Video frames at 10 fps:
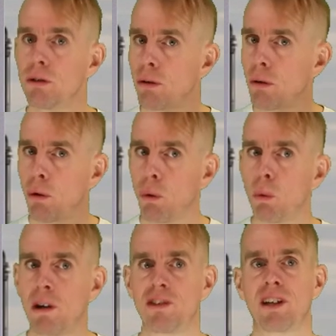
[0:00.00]
Not
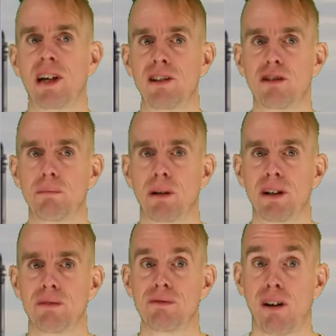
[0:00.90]
always the case
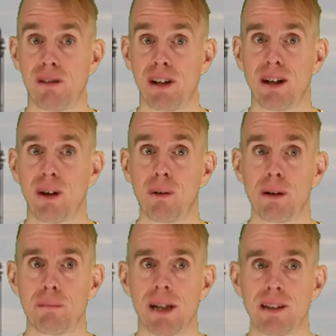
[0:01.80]
by a very
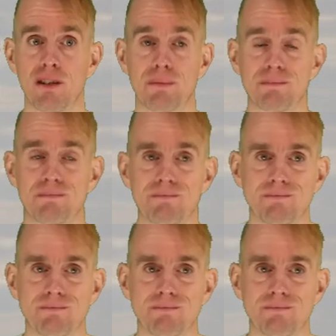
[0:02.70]
long means.